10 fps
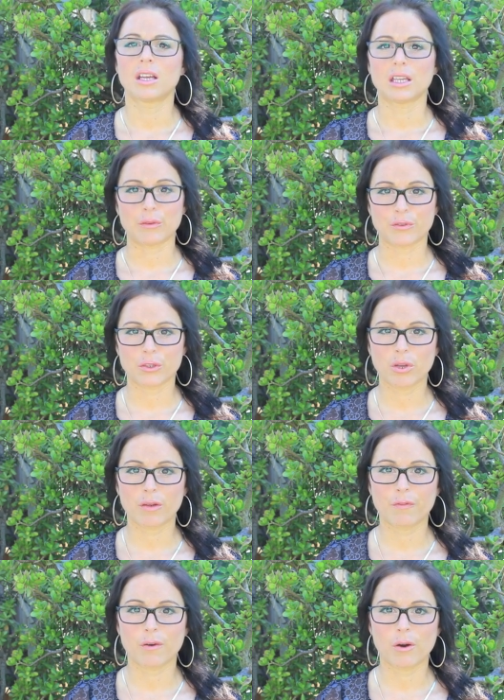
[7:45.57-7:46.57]
If you
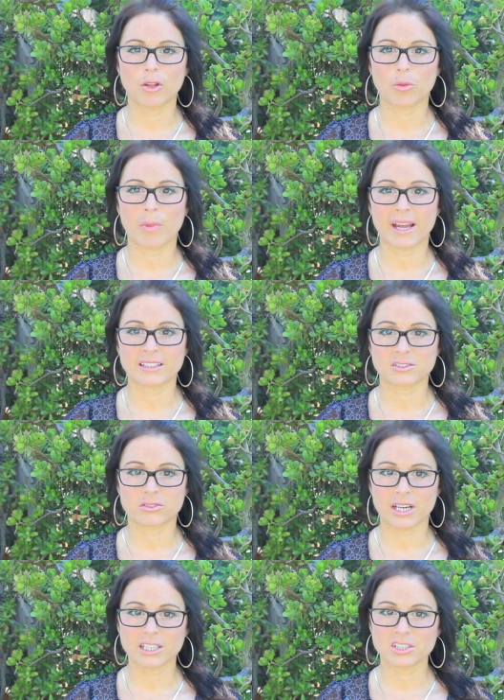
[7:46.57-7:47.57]
have followed my
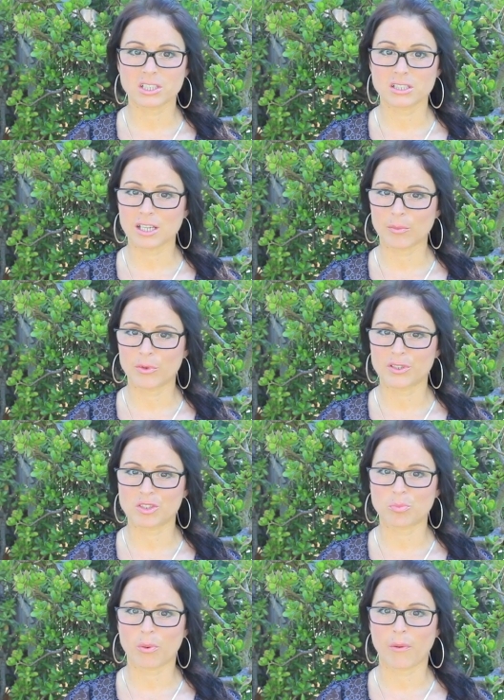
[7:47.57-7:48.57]
instructions up to
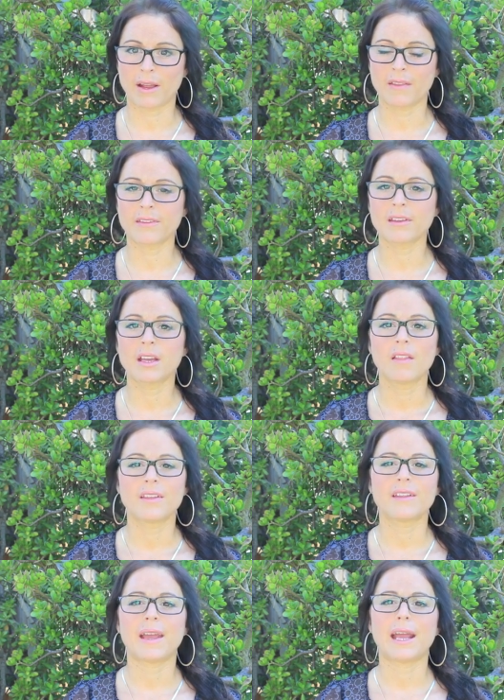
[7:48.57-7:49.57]
this point,
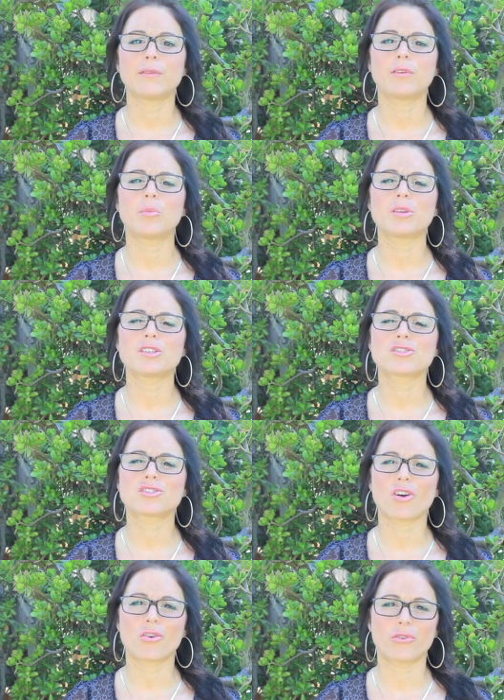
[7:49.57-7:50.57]
that hand will be
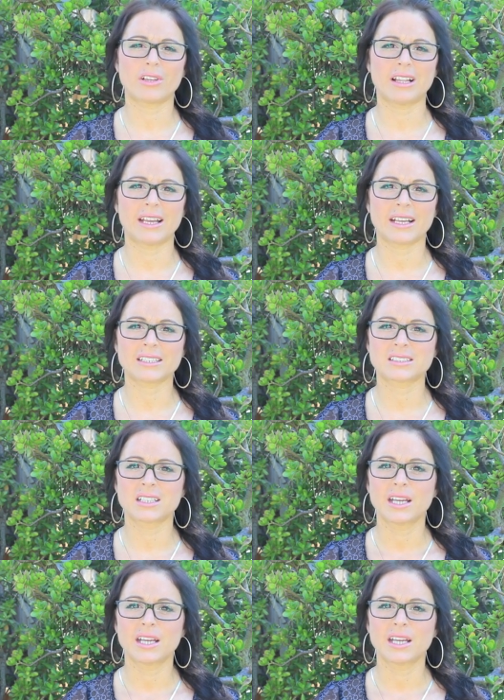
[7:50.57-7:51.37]
so relaxed,